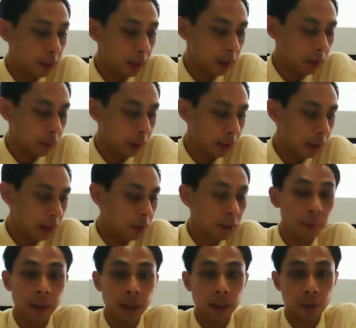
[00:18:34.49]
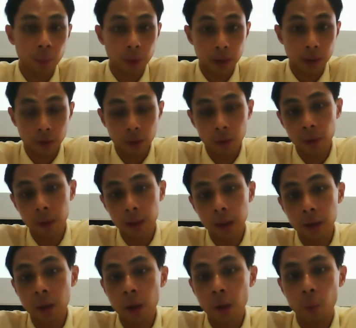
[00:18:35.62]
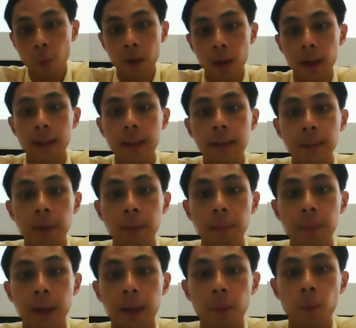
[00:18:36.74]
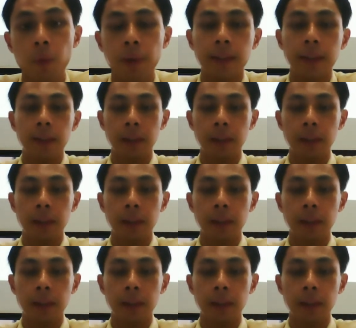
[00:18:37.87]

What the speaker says: I think what she meant is, when she grow older, will her eczema become worse?